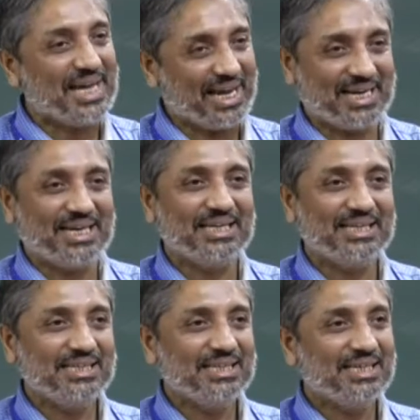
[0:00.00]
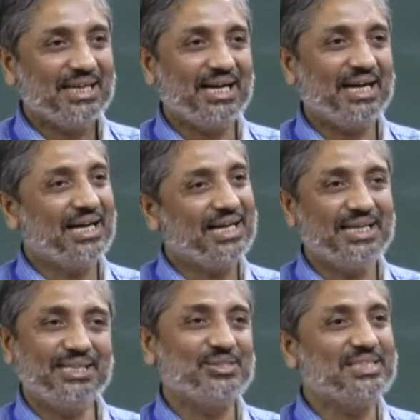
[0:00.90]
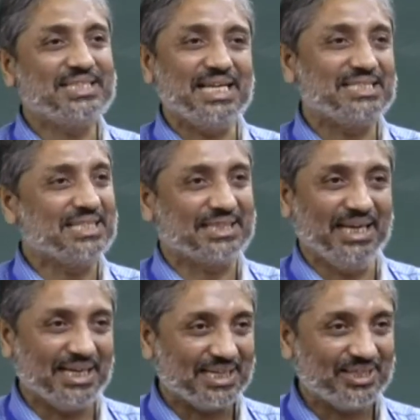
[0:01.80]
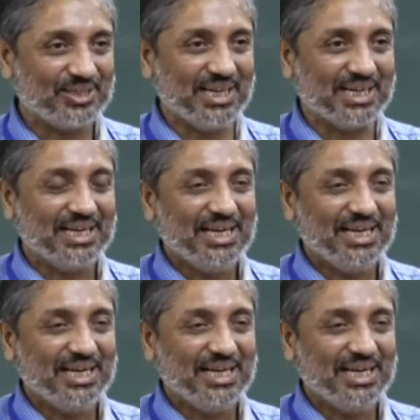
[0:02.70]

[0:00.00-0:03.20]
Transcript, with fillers: take, uh, it will change the thing. Okay.